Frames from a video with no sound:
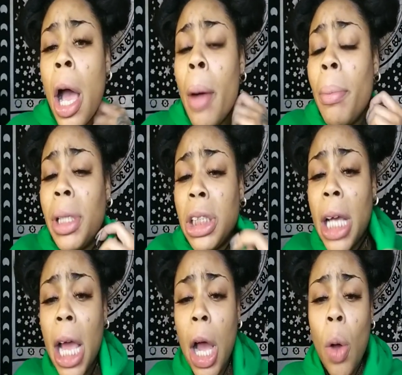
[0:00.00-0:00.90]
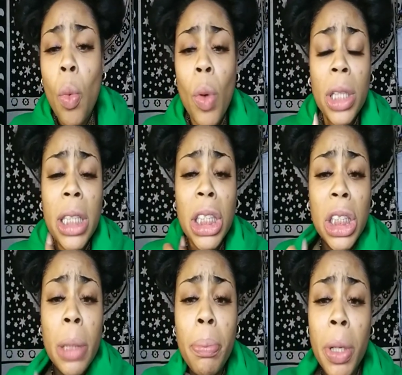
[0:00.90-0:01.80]
But child, once that
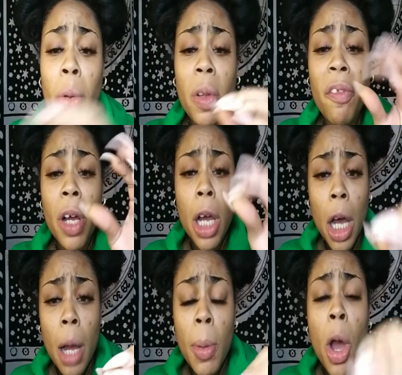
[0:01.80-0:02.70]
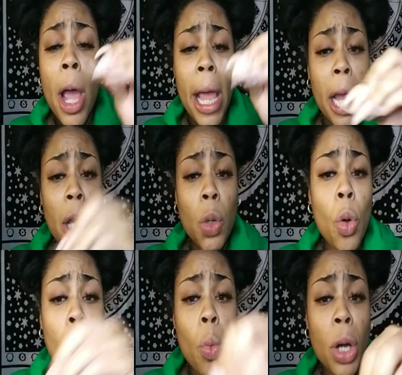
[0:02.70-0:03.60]
shit build the fuck up, and
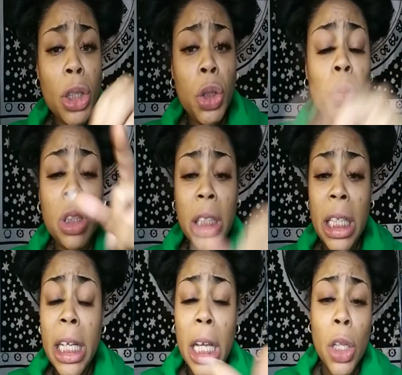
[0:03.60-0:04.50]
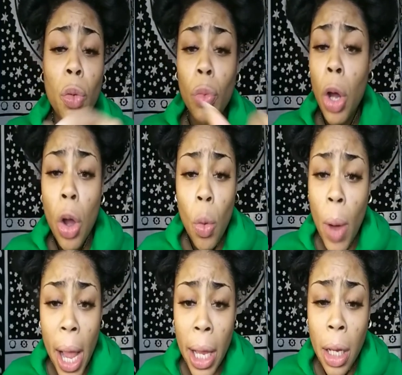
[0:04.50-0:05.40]
or once you sting in the wrong
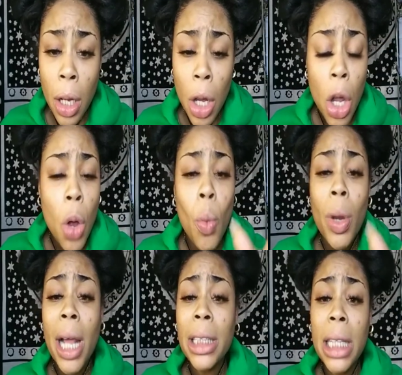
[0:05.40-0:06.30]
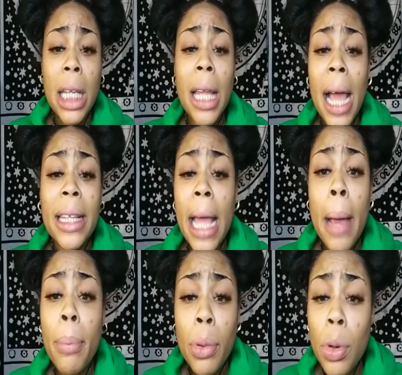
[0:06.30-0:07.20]
way, when I say like
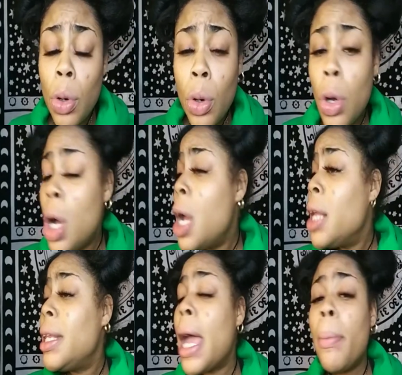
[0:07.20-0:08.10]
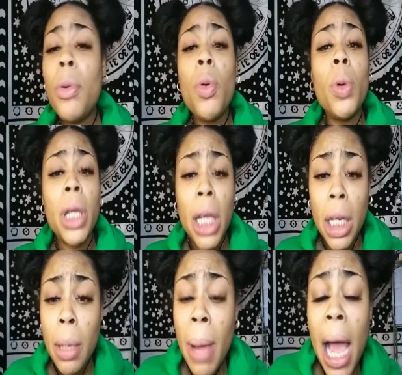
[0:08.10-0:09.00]
that bull will kick
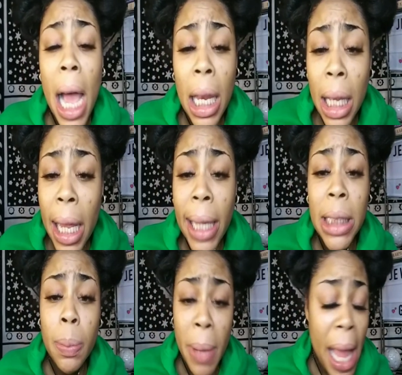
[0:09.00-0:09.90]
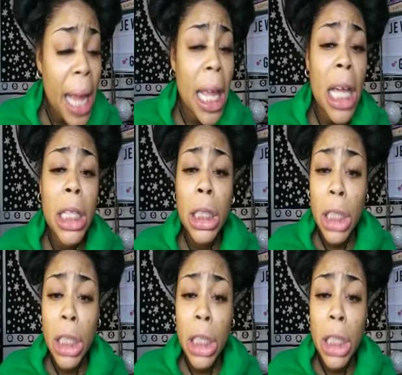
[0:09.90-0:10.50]
them hind legs back and